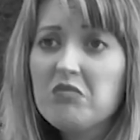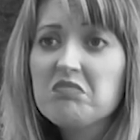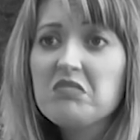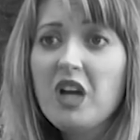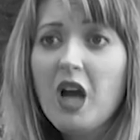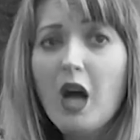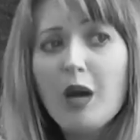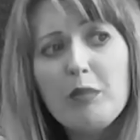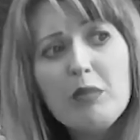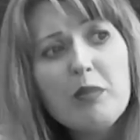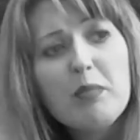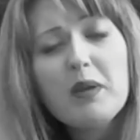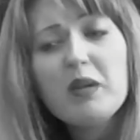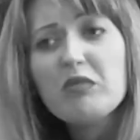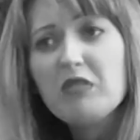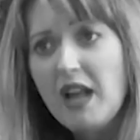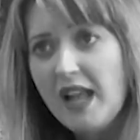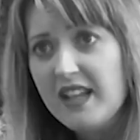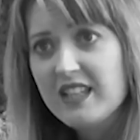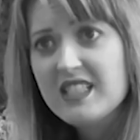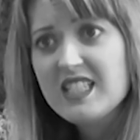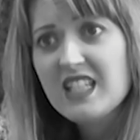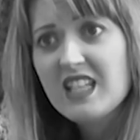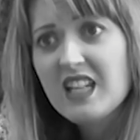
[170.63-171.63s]
I'm a bit
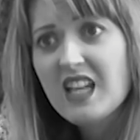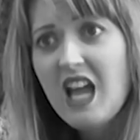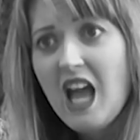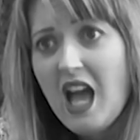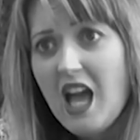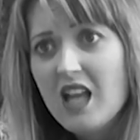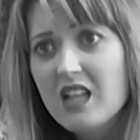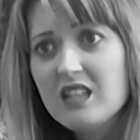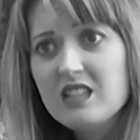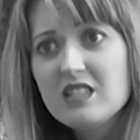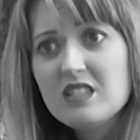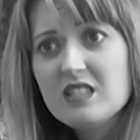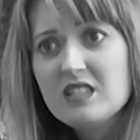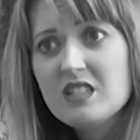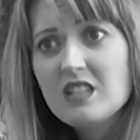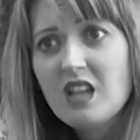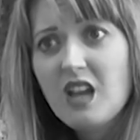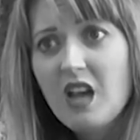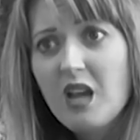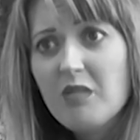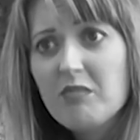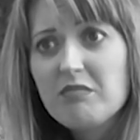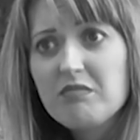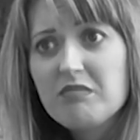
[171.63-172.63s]
randy and
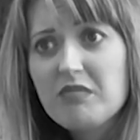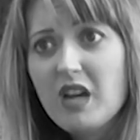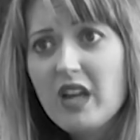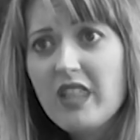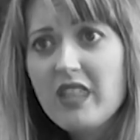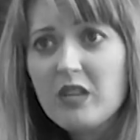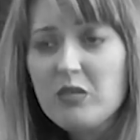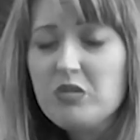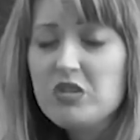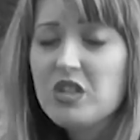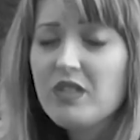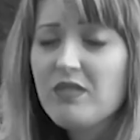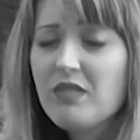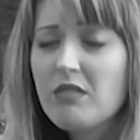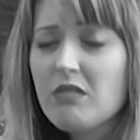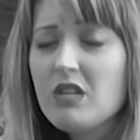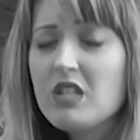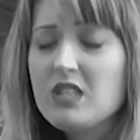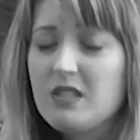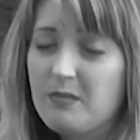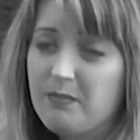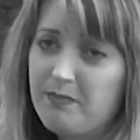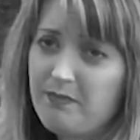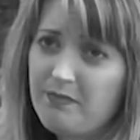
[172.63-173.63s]
um, I think we should have a
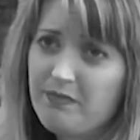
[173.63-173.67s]
threesome.